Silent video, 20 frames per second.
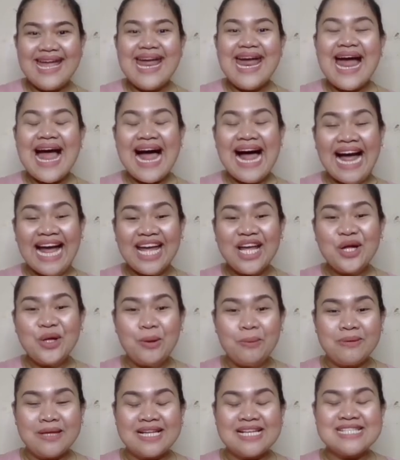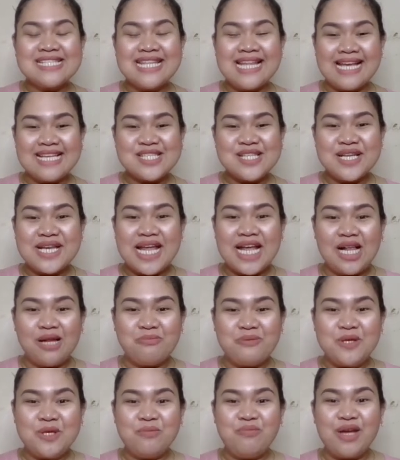I hope that this lesson helped
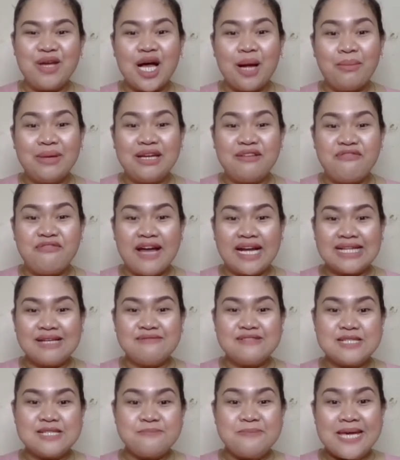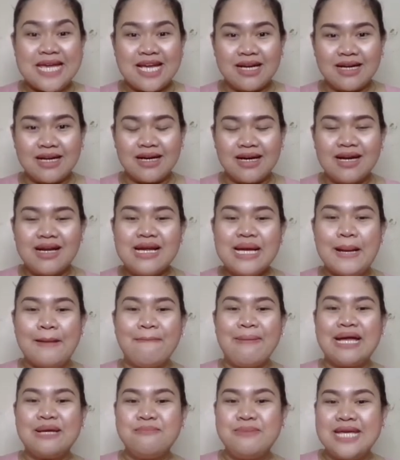you become an effective speaker
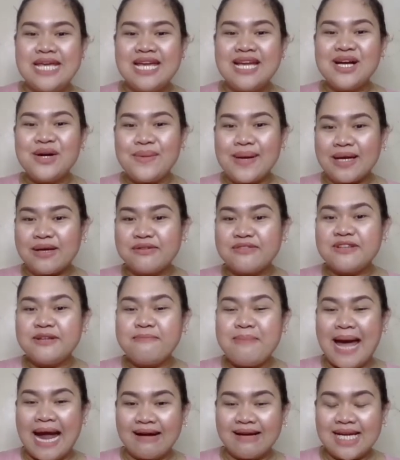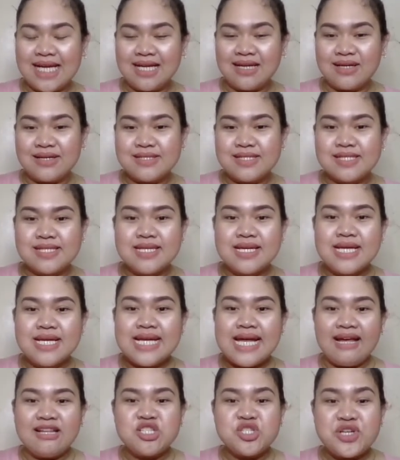by being aware of the barriers
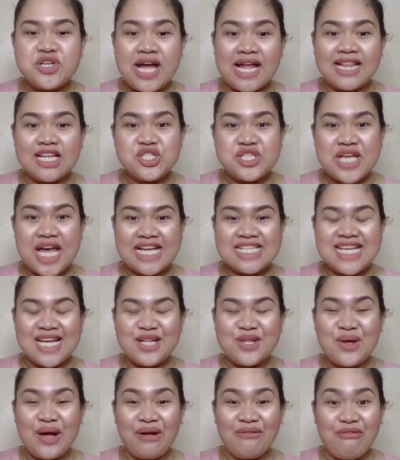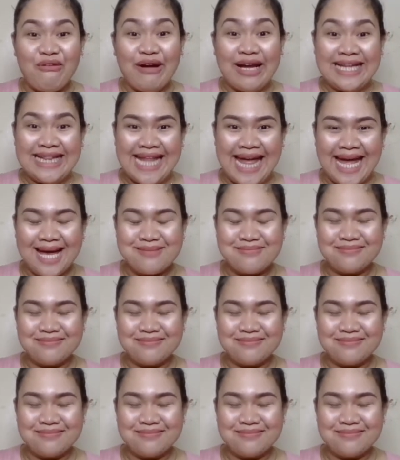and strategizing to avoid them.